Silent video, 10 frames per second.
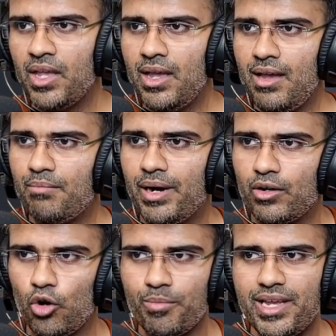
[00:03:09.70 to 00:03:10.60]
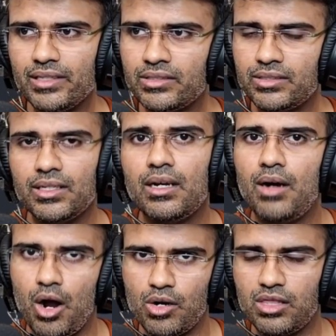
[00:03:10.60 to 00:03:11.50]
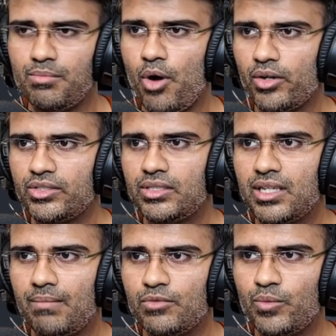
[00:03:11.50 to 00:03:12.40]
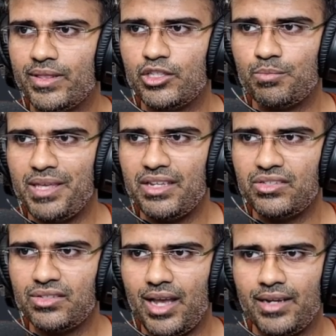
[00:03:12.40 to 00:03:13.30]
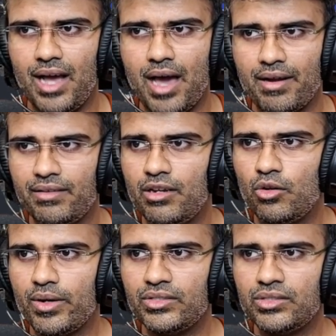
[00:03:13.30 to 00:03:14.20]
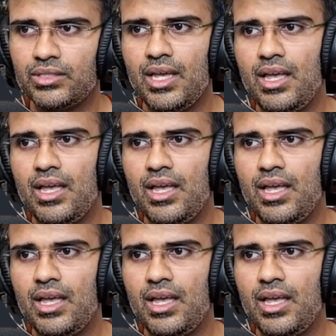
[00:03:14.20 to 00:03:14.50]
But OBS out of the box comes with speaks and RNN noise.